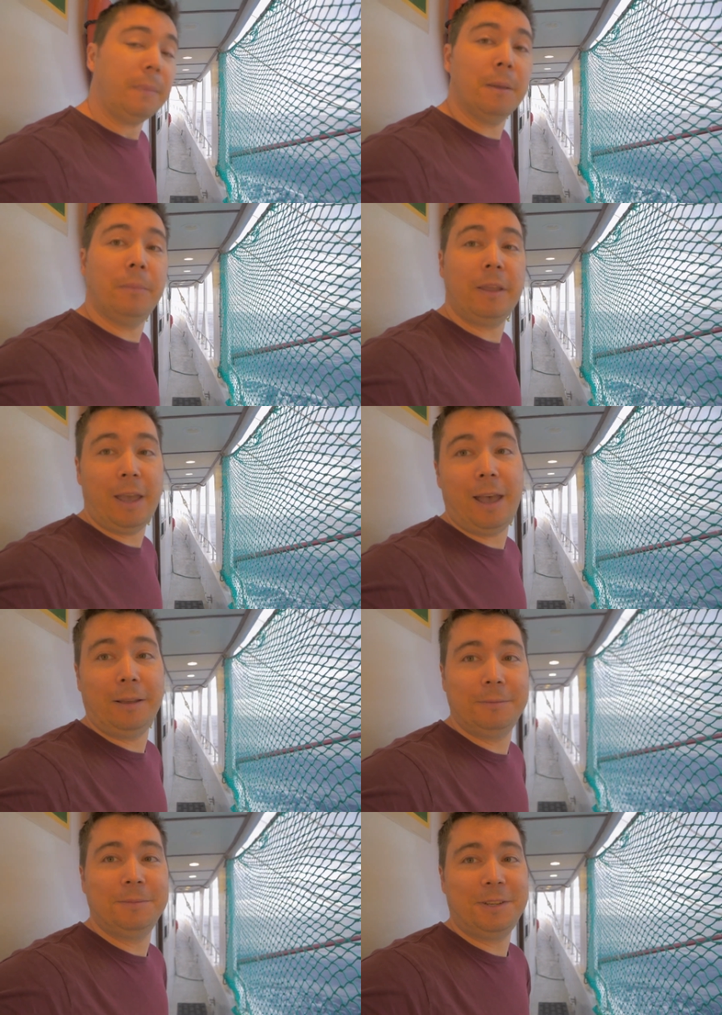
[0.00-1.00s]
But
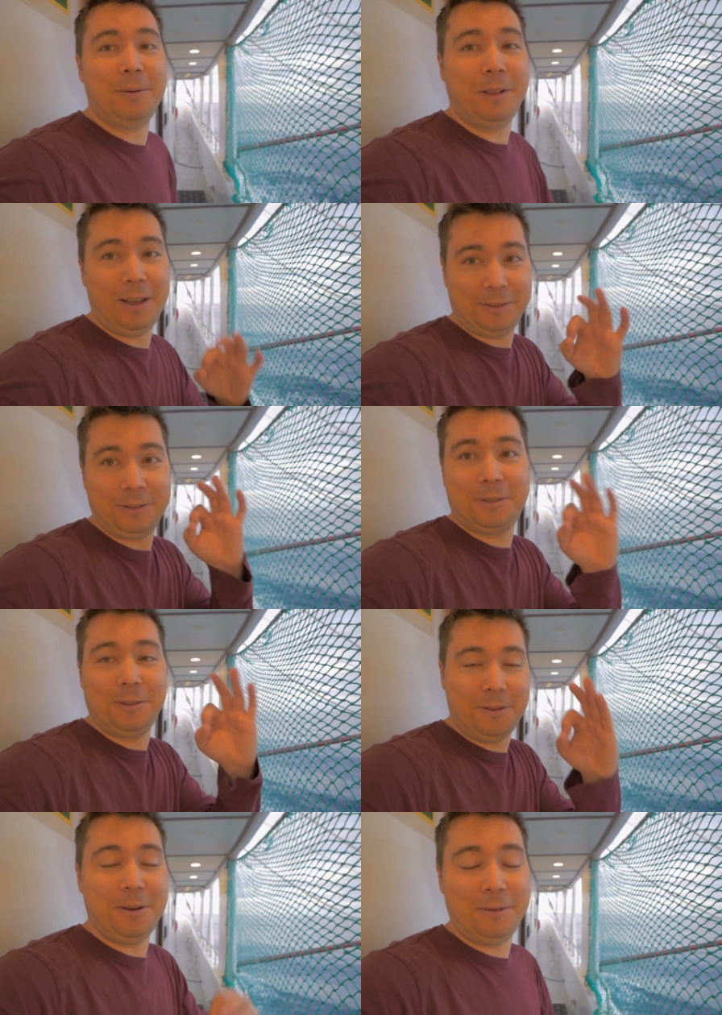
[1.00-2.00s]
yeah, stabilizers.
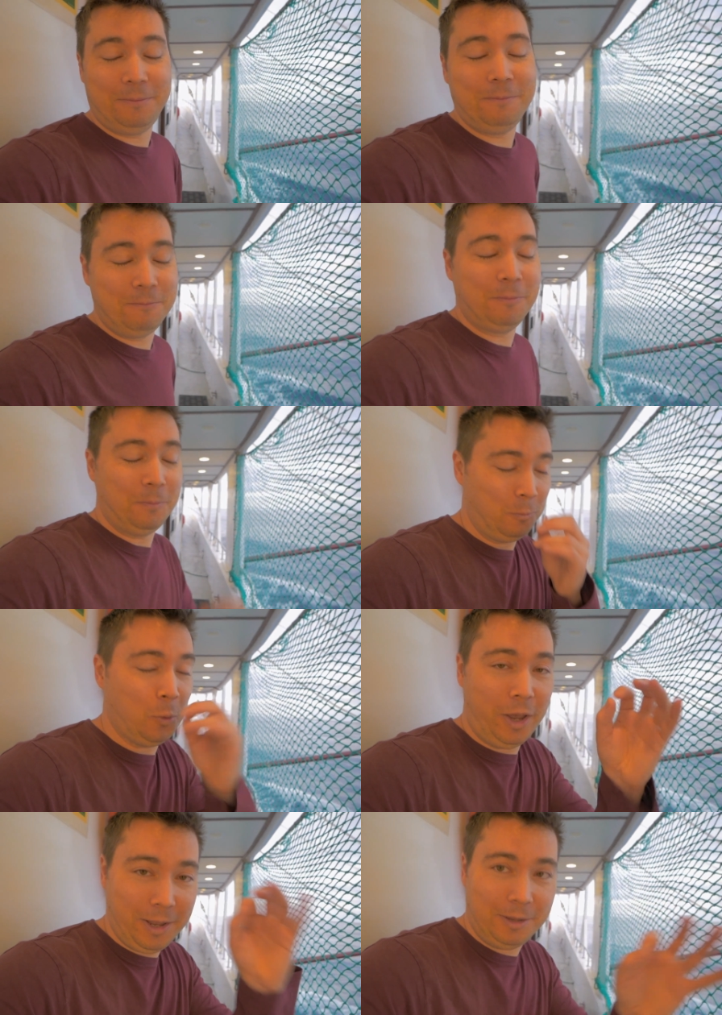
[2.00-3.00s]
They're
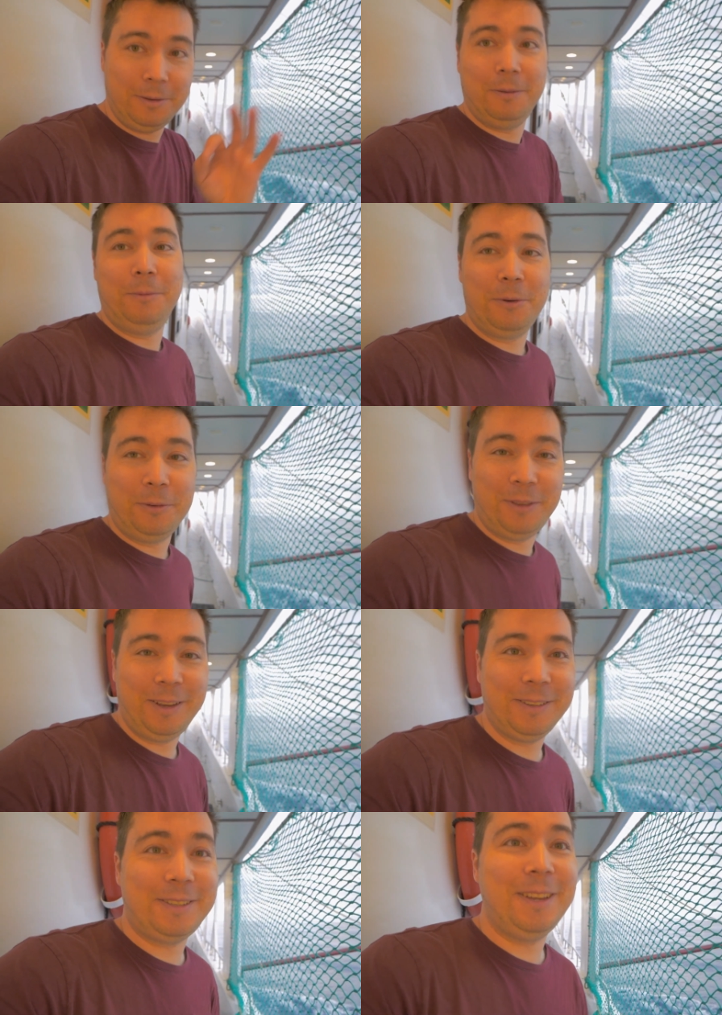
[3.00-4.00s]
mwah, beautiful
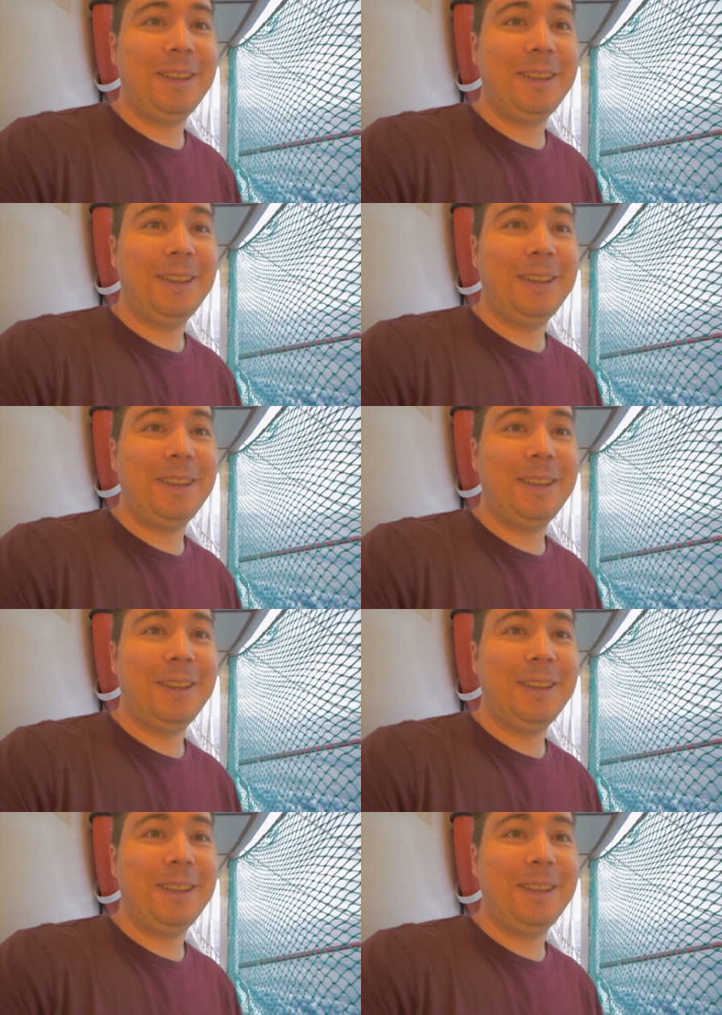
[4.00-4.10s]
things.